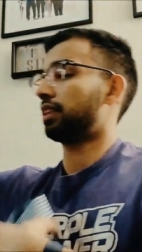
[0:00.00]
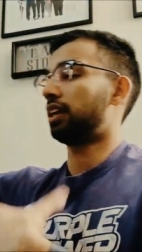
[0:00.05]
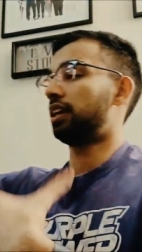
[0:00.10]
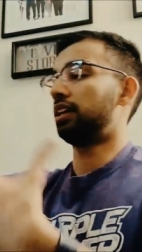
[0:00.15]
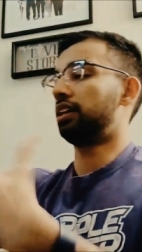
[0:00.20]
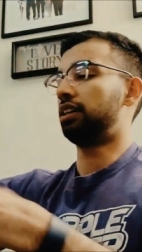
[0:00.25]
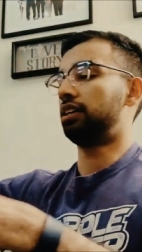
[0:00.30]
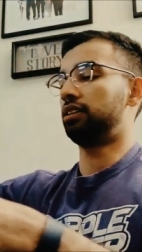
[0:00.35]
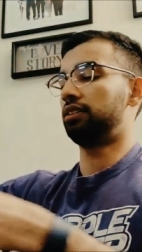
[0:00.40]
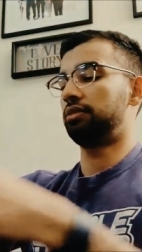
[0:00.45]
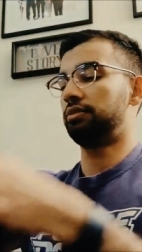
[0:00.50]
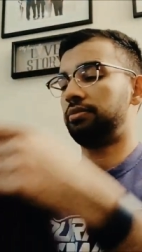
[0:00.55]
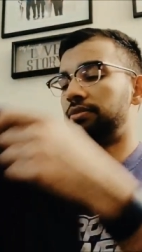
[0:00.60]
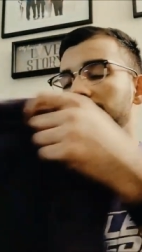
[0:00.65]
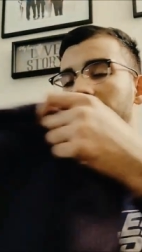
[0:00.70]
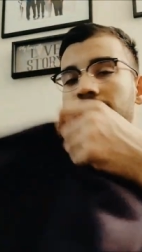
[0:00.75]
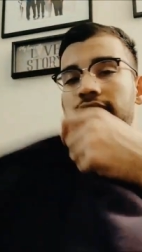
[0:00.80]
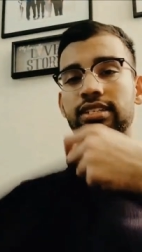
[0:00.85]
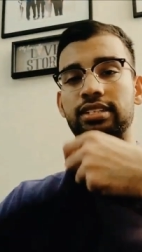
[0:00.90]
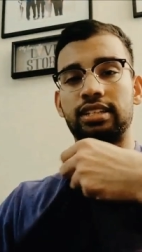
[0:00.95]
Uh,
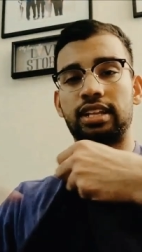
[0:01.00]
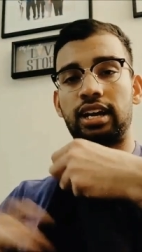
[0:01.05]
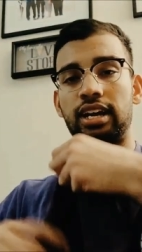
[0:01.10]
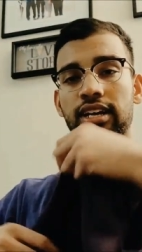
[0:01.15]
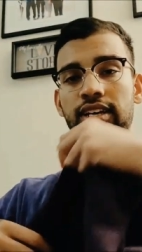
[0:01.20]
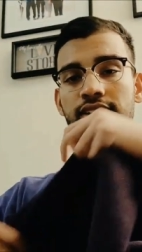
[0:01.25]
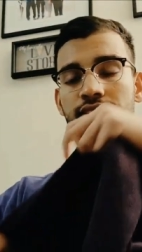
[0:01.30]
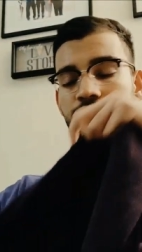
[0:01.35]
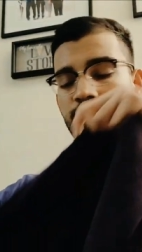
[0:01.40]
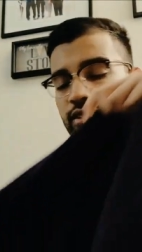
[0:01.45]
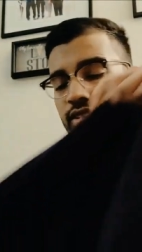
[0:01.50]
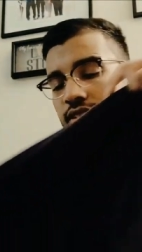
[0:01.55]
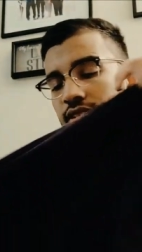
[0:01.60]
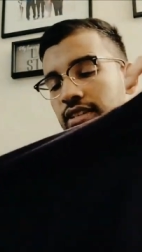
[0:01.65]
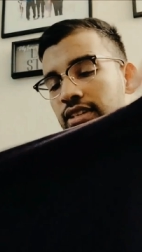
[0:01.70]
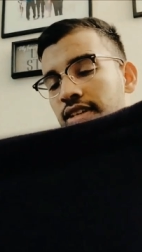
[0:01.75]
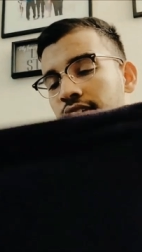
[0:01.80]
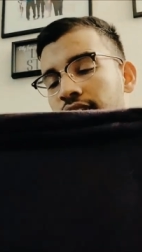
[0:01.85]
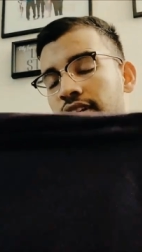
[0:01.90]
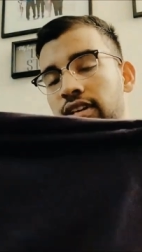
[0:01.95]
this
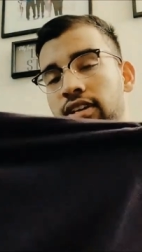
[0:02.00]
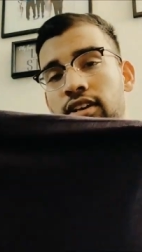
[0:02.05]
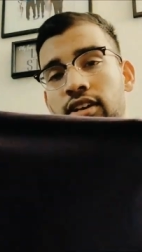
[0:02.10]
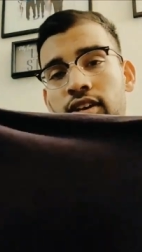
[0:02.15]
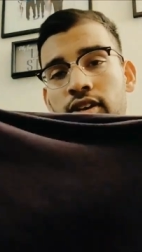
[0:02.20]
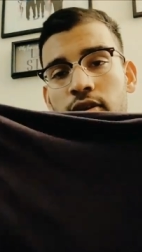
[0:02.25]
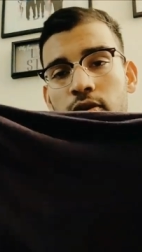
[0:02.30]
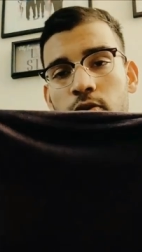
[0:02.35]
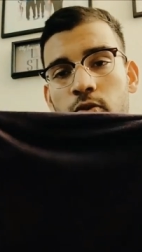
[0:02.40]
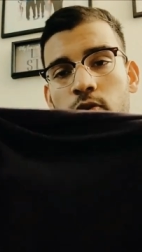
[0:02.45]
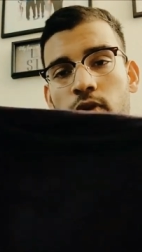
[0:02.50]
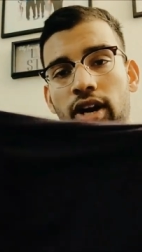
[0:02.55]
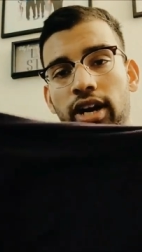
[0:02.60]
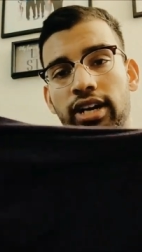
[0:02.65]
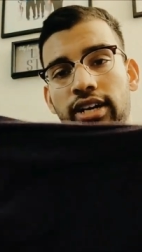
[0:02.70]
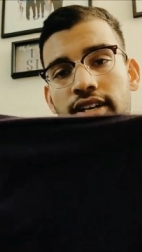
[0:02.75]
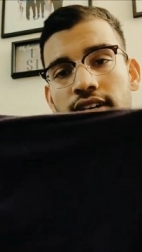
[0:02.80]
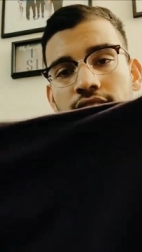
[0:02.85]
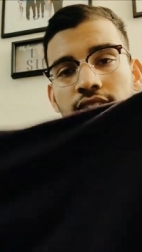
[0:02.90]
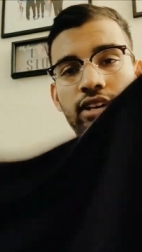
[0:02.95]
nice
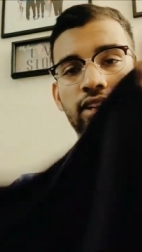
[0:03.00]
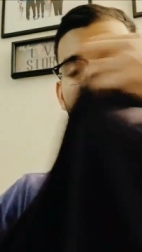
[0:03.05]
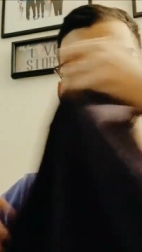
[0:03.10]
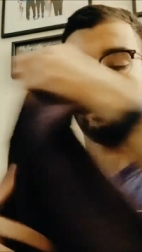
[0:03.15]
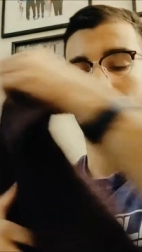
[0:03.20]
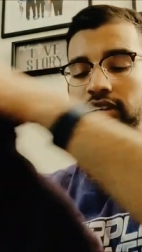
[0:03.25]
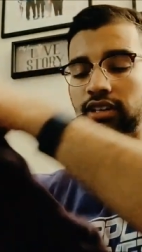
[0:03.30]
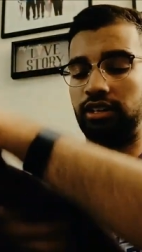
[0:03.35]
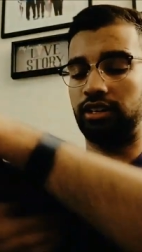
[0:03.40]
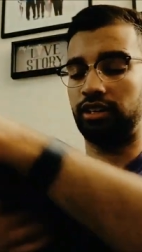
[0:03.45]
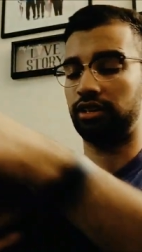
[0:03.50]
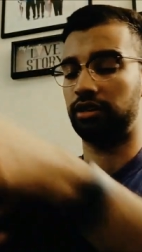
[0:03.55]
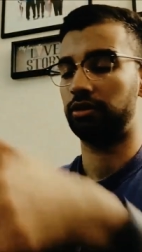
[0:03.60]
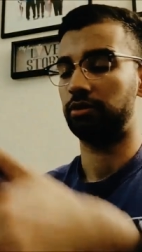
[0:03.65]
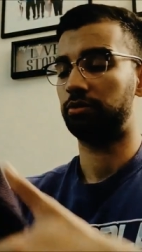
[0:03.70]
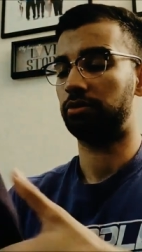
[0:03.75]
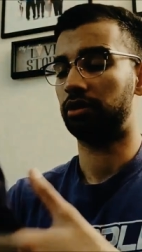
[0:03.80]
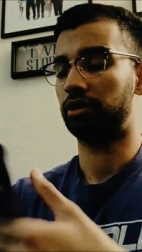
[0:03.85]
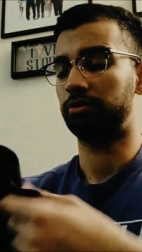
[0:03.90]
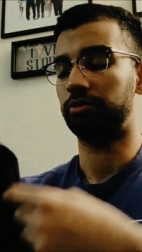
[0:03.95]
wine color
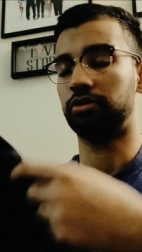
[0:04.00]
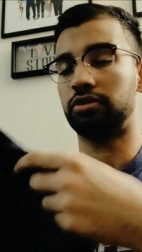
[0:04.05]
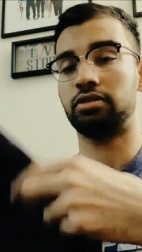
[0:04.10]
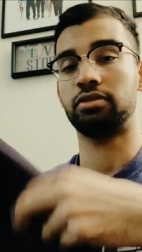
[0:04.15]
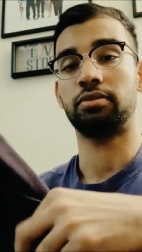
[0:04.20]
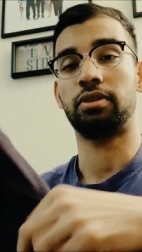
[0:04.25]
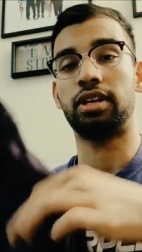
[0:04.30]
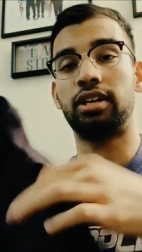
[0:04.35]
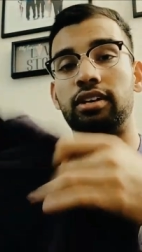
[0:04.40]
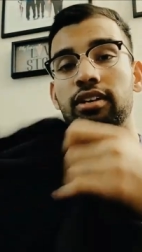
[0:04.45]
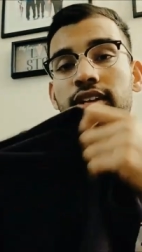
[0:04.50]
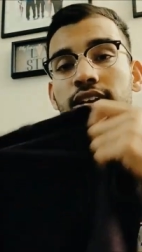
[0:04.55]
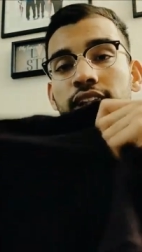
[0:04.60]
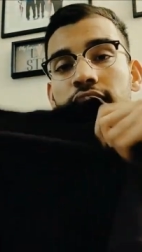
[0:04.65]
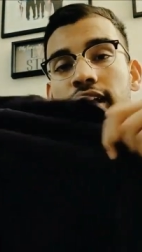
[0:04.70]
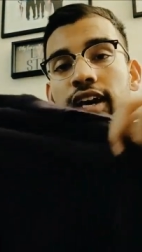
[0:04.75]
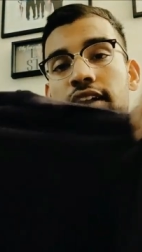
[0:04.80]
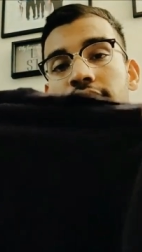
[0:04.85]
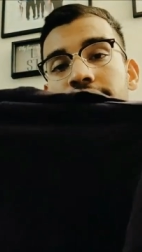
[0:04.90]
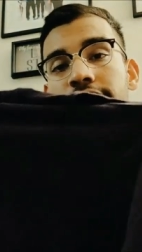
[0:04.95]
purple sweater that I
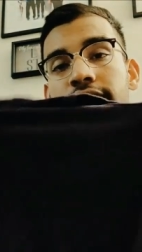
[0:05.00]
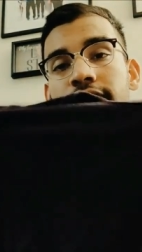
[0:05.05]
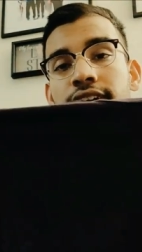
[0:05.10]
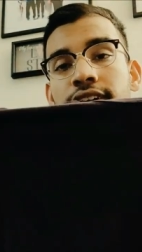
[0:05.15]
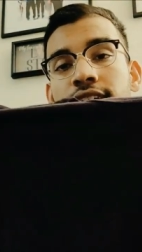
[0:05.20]
have.